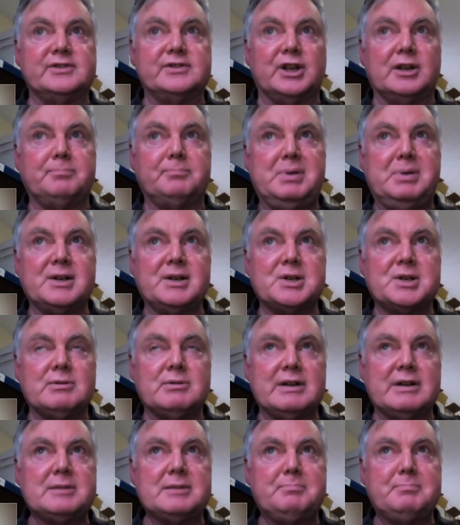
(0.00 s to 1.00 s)
we've got a
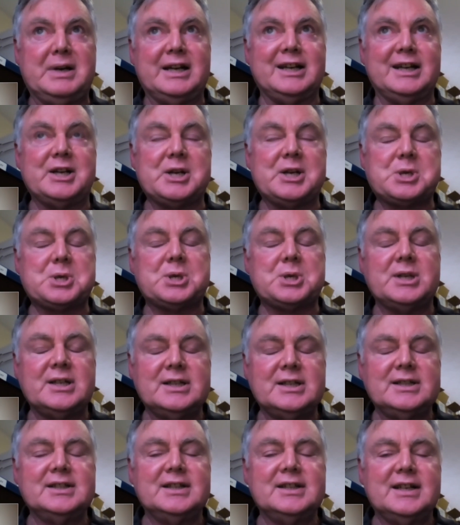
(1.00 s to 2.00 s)
Pinterest page.
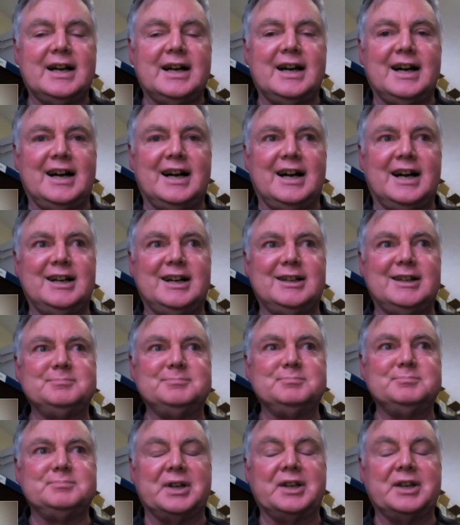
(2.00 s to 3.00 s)

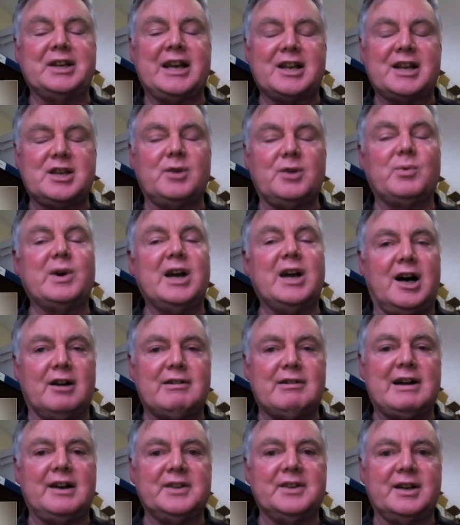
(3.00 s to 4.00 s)
So we
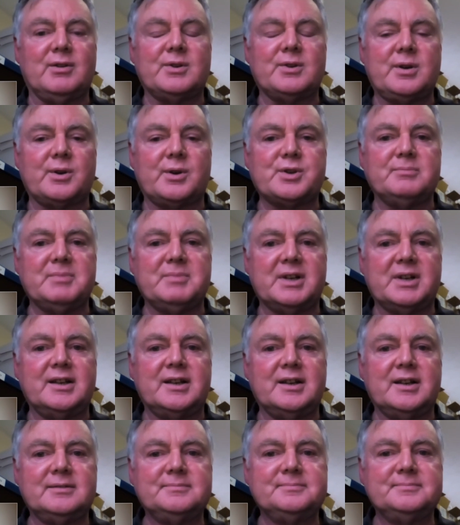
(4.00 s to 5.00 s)
are out there on social
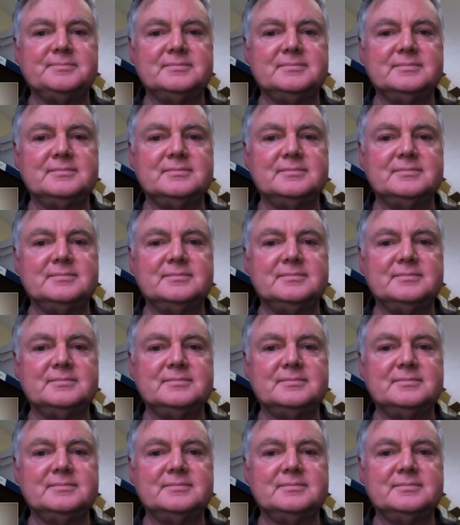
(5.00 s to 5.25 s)
media.